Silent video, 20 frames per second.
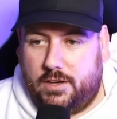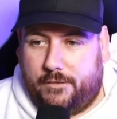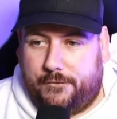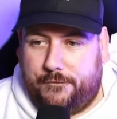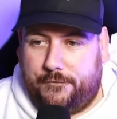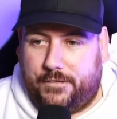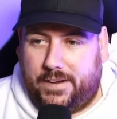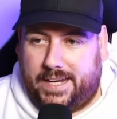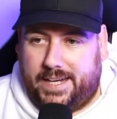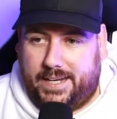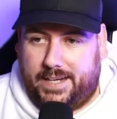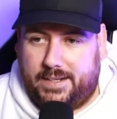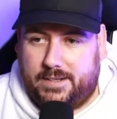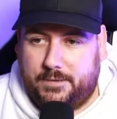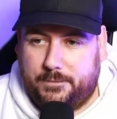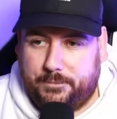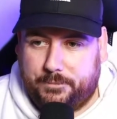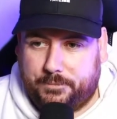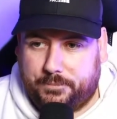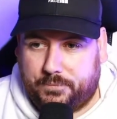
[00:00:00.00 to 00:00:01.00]
your feed.
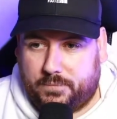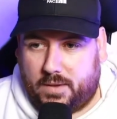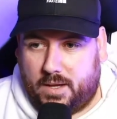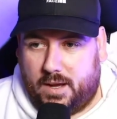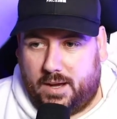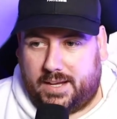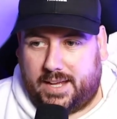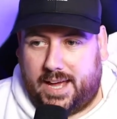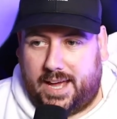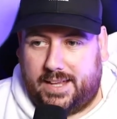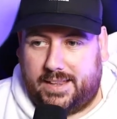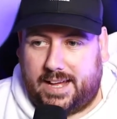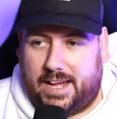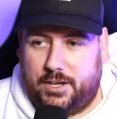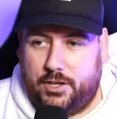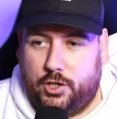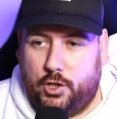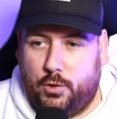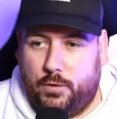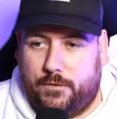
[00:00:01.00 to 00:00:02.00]
Okay, that
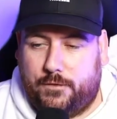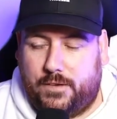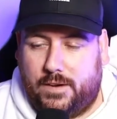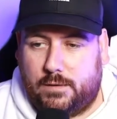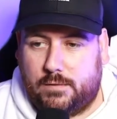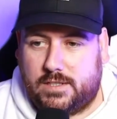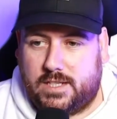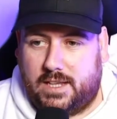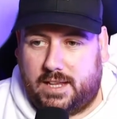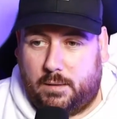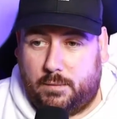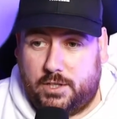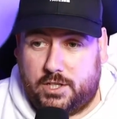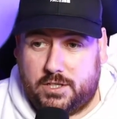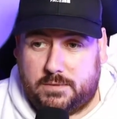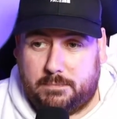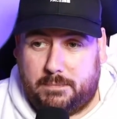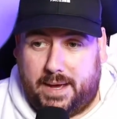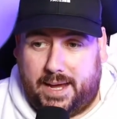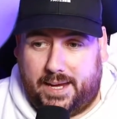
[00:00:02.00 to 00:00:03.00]
new filter that we
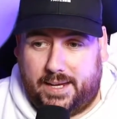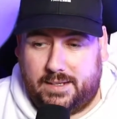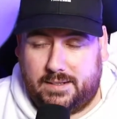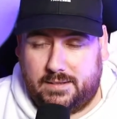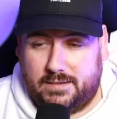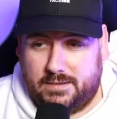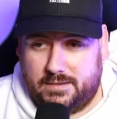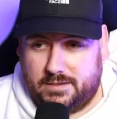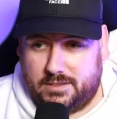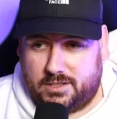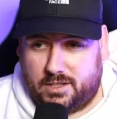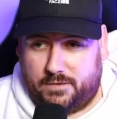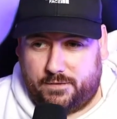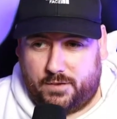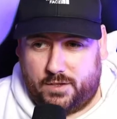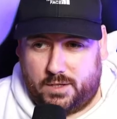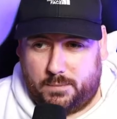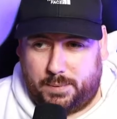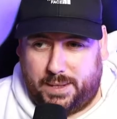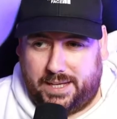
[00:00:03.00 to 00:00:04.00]
just made, so
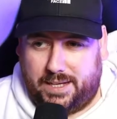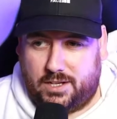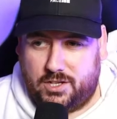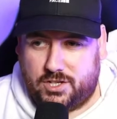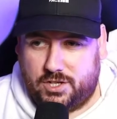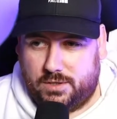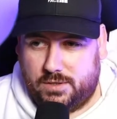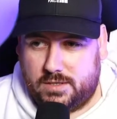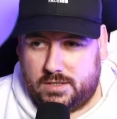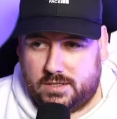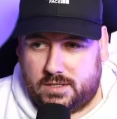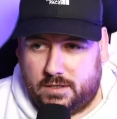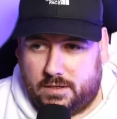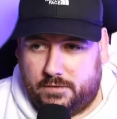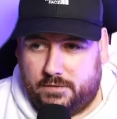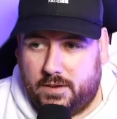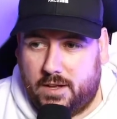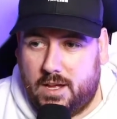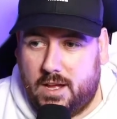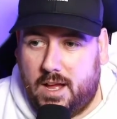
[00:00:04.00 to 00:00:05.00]
for the Pikachus and stuff,